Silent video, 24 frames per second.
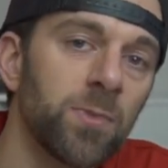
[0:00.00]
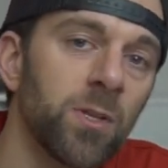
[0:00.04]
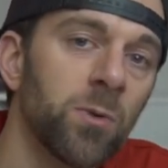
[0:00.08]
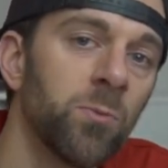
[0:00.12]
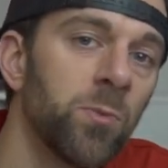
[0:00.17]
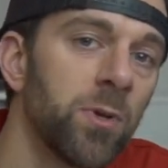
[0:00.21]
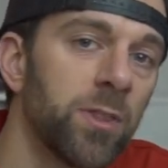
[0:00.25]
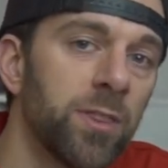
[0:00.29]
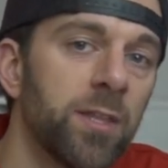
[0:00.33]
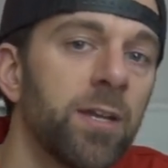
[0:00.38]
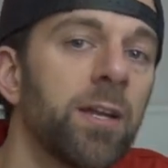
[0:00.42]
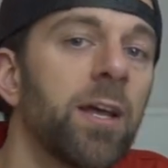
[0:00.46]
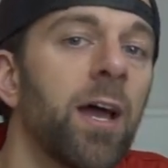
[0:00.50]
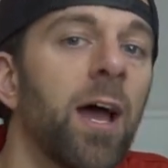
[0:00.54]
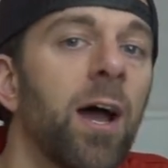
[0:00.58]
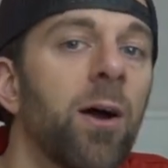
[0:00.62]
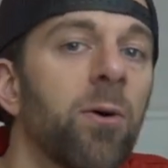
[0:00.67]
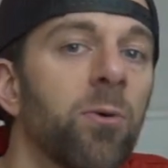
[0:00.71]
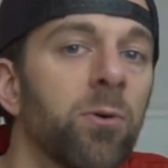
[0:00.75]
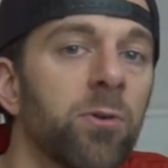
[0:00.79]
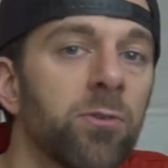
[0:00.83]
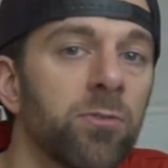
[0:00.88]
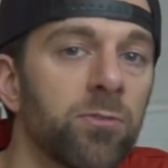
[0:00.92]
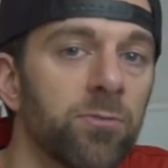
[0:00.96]
And within
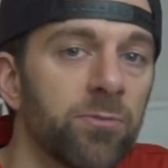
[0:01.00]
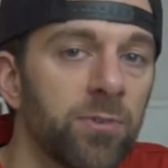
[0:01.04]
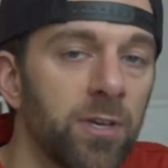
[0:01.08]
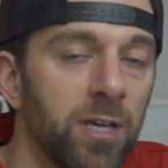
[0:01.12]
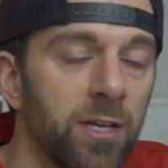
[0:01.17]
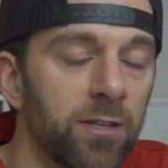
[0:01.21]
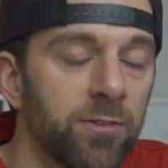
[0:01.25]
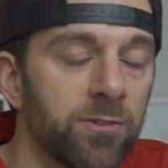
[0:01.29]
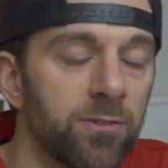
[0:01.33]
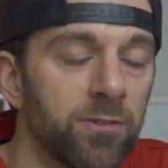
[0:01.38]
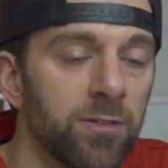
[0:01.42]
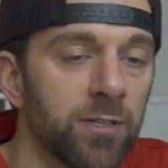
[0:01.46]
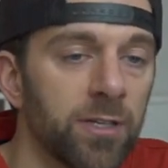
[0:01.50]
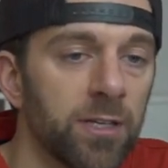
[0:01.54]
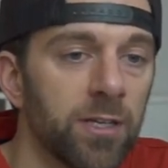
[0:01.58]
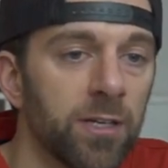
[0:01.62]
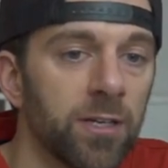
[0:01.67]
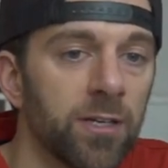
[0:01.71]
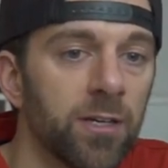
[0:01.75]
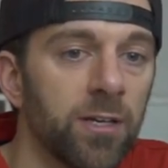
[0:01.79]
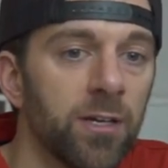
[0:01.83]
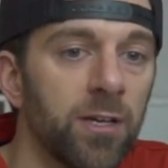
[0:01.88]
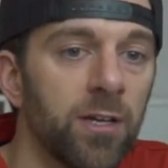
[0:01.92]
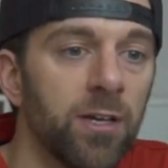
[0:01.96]
hours of canceling
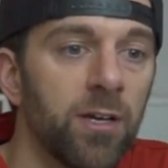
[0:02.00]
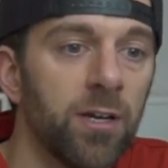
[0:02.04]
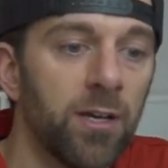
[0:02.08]
it,